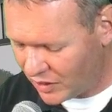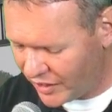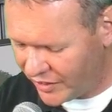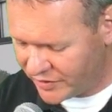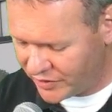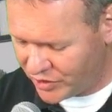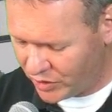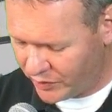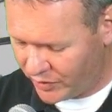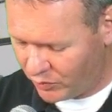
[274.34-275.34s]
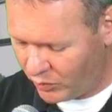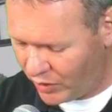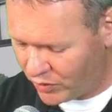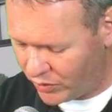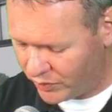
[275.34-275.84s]
Ladies and gentlemen,
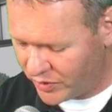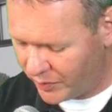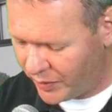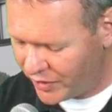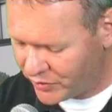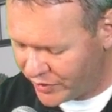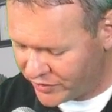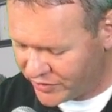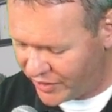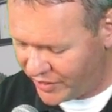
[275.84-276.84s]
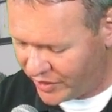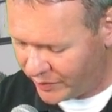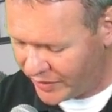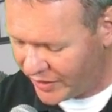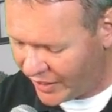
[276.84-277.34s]
welcome to Patriot
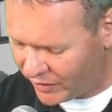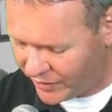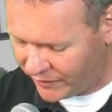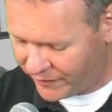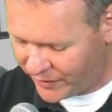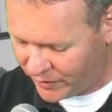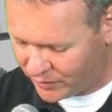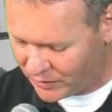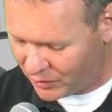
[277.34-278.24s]
Stadium in Elliott Field,